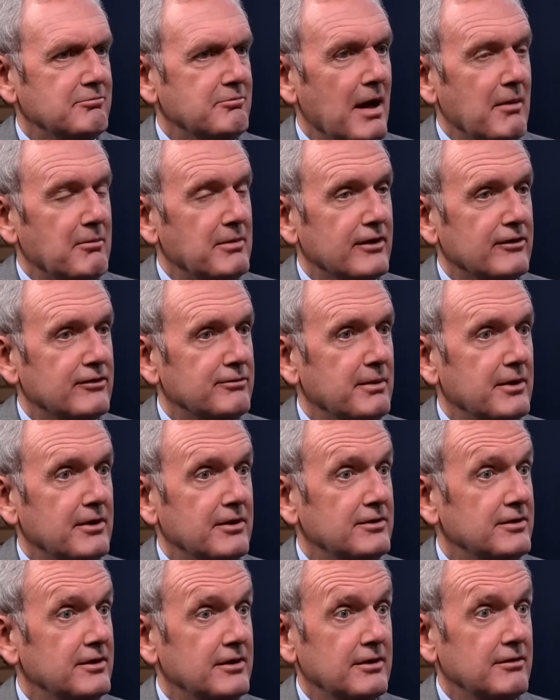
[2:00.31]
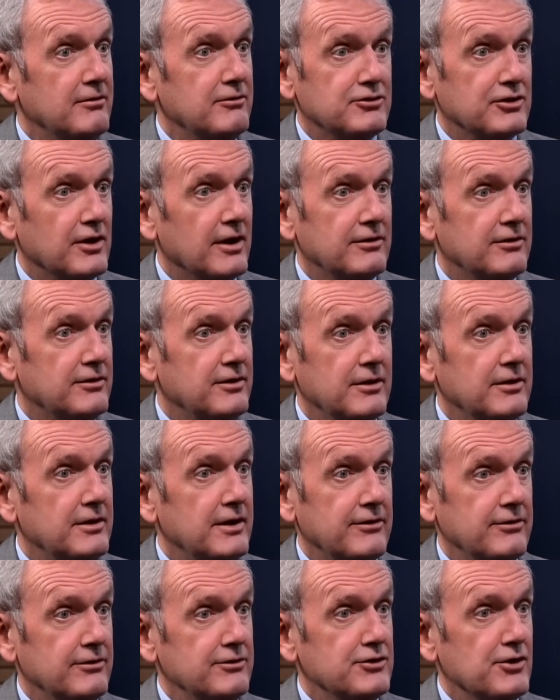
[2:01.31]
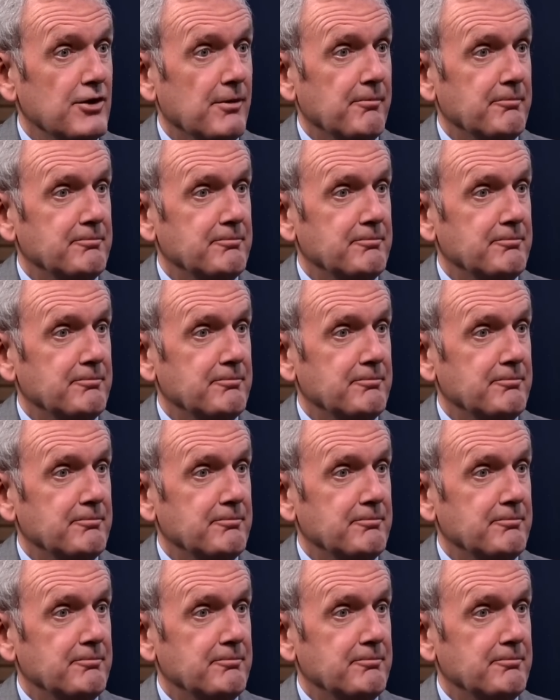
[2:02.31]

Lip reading: public-spirited and trying to do a decent job.